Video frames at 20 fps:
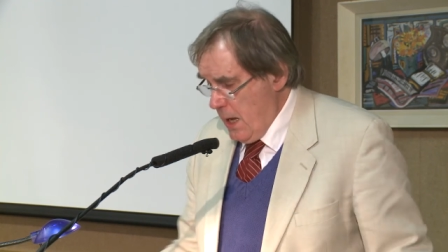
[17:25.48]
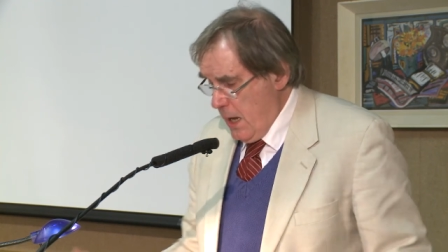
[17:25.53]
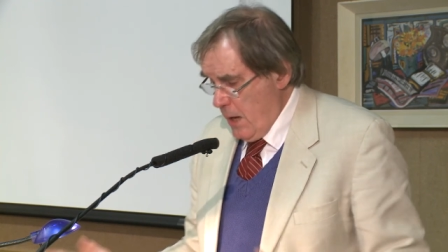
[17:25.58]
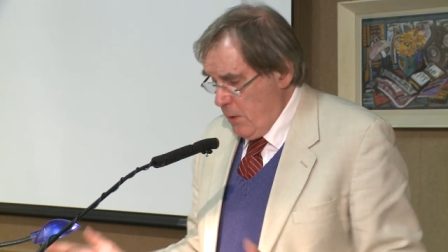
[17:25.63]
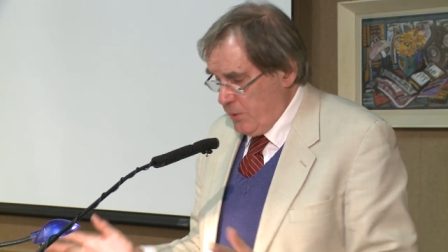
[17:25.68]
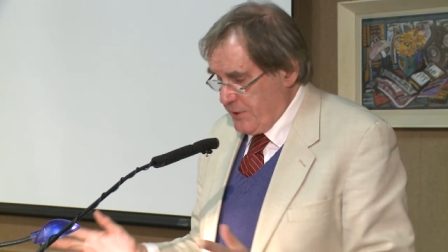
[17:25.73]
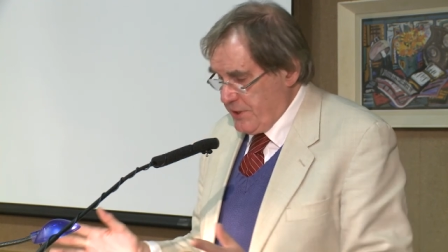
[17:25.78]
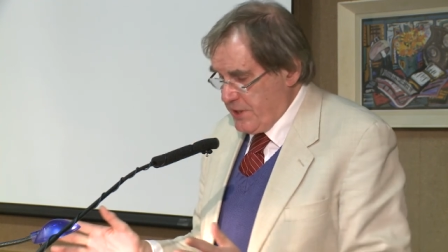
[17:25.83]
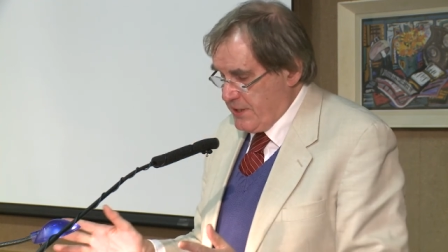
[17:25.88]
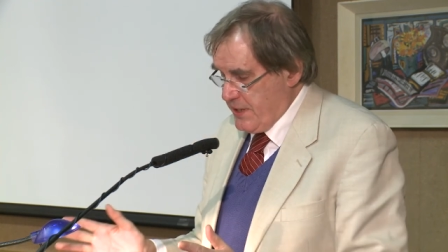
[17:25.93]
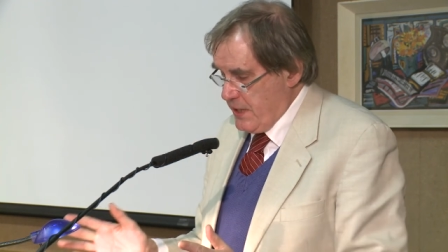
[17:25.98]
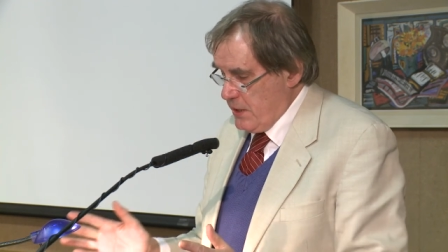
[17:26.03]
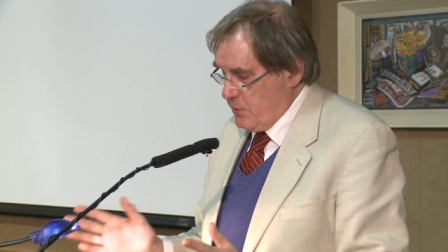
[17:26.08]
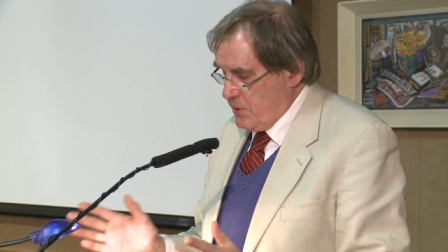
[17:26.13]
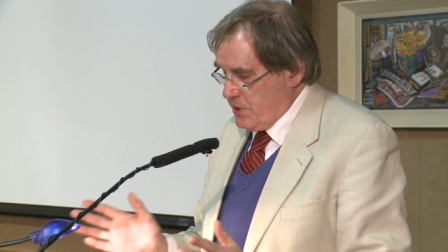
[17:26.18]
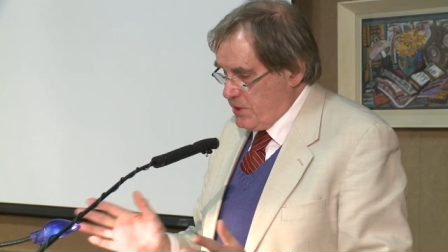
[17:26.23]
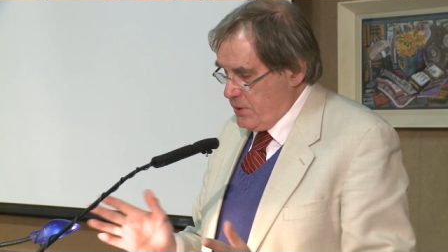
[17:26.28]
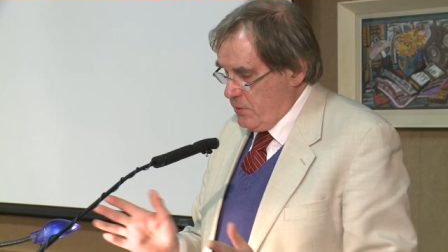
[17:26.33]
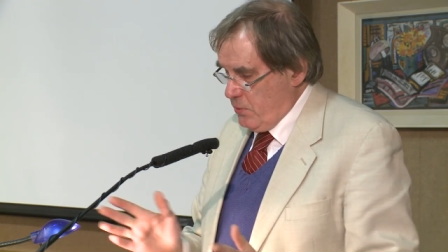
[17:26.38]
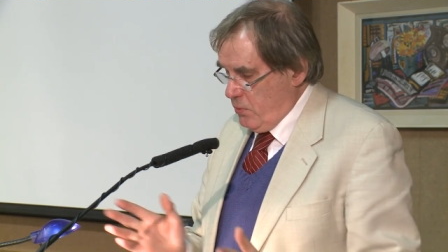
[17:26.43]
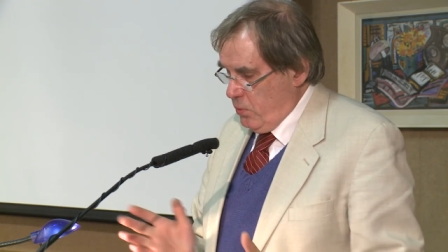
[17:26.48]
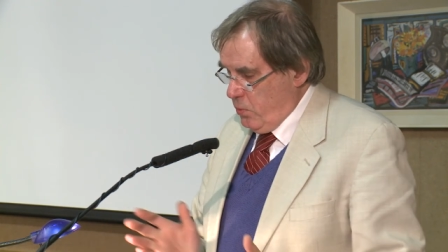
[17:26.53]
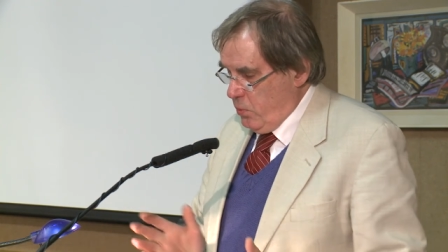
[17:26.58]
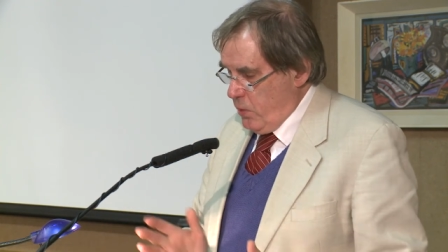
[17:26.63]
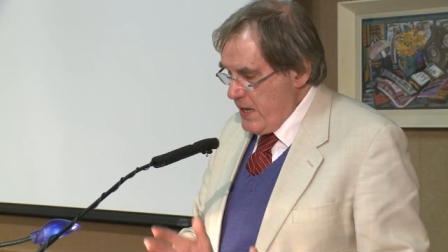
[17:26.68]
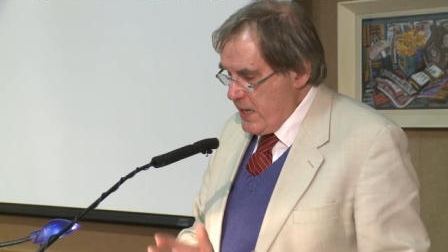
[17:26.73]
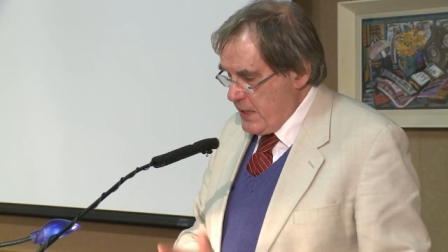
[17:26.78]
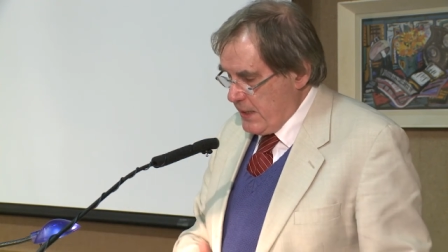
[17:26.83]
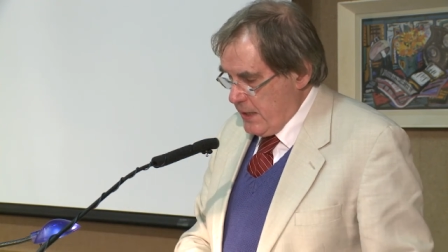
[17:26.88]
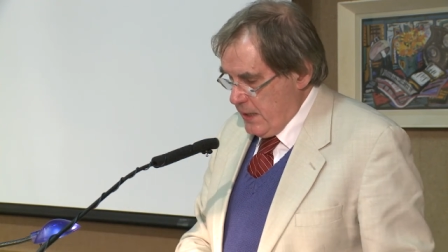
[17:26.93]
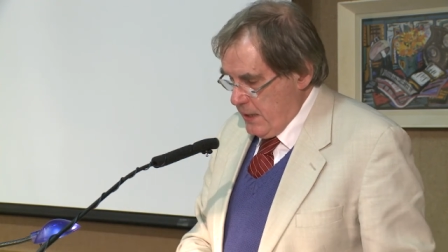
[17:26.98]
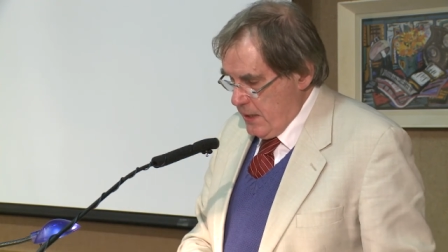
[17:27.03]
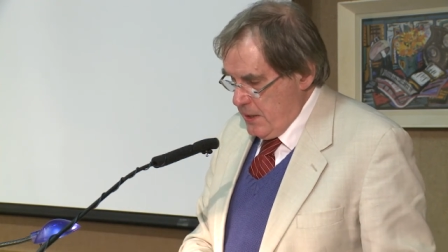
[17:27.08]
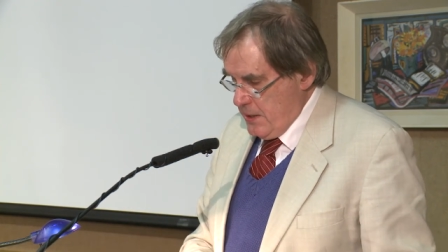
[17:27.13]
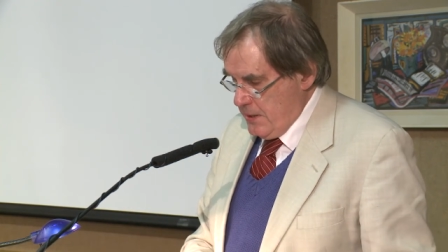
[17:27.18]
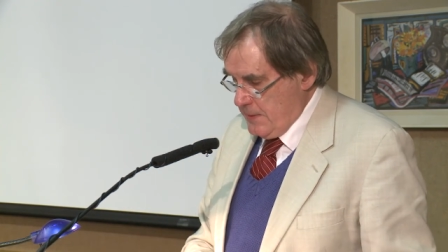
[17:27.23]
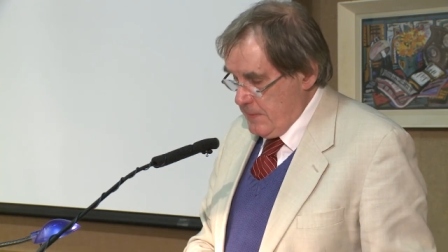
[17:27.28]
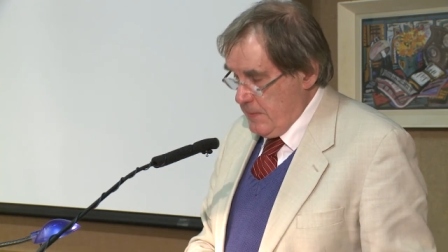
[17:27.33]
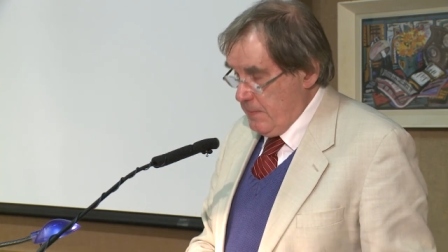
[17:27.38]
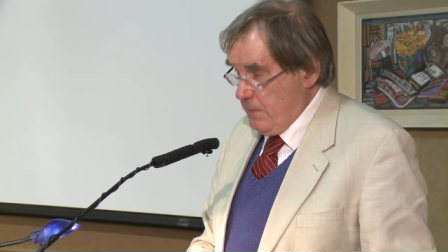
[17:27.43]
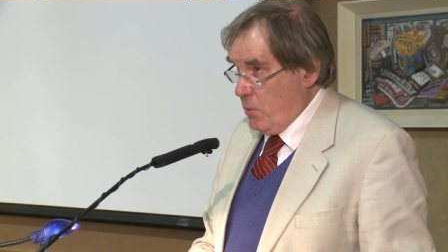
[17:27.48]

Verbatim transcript: I will distinguish the weaker,